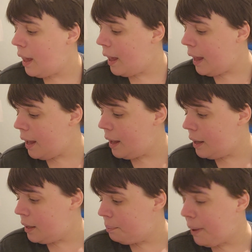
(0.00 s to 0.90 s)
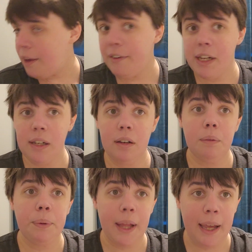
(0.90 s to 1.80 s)
And my
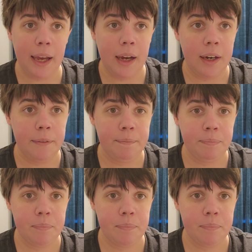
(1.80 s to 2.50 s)
original plan